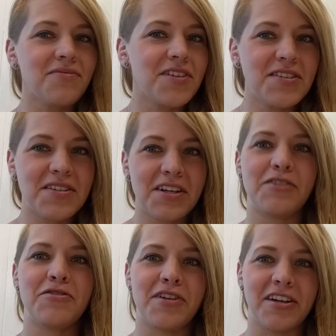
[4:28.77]
This is an
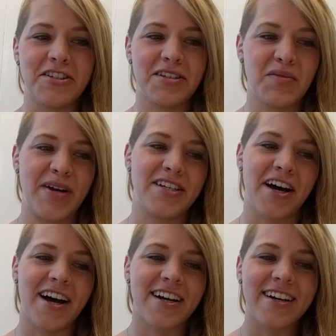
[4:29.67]
introduction to my
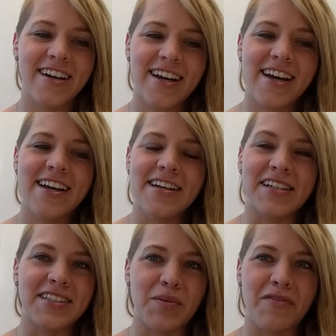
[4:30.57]
talk,
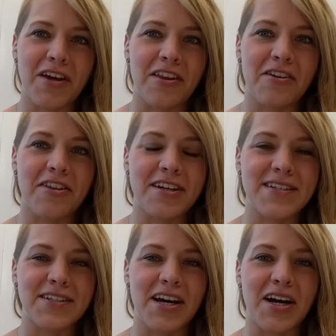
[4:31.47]
and some of the other things
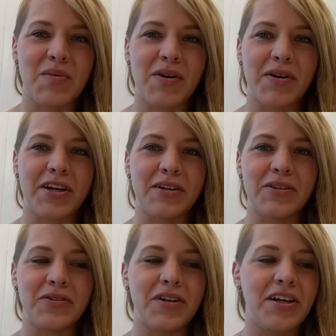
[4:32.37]
I'll talk about
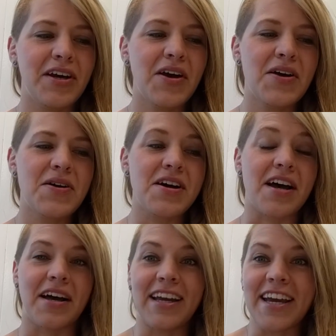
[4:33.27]
include
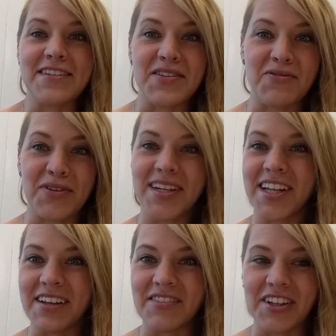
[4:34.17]
guess the reading
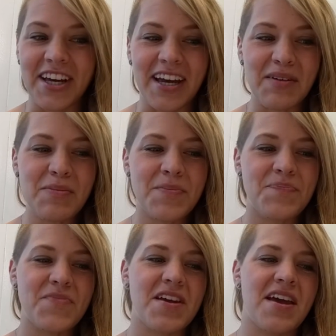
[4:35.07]
level
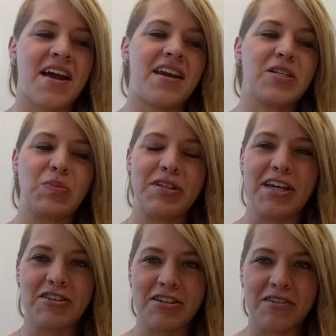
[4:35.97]
game, an
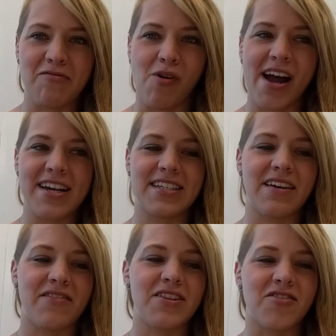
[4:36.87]
explanation of why
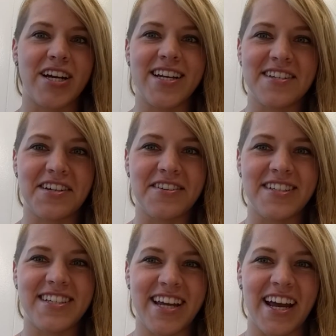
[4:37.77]
7th grade is a good
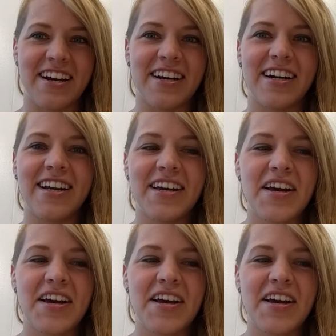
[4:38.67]
standard,